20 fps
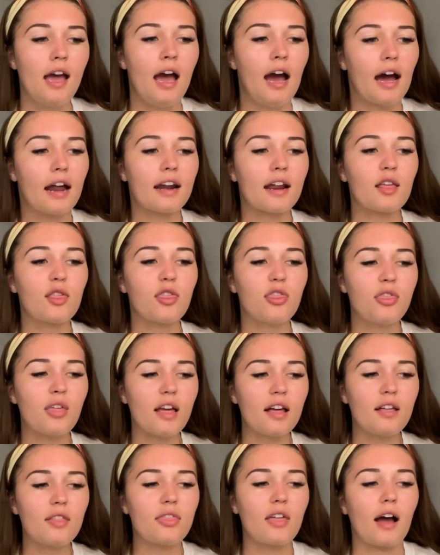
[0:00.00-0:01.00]
And I
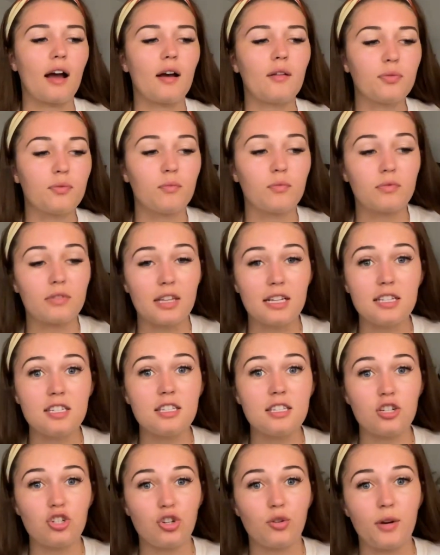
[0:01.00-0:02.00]
think that this
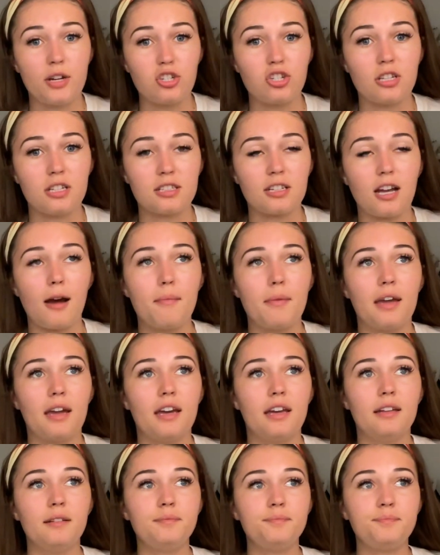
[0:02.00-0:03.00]
situation that's coming
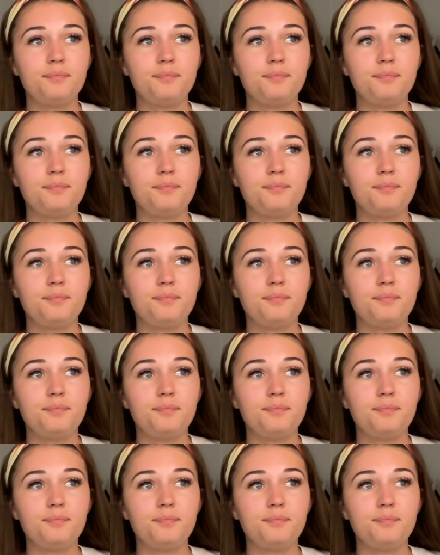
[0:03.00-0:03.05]
in,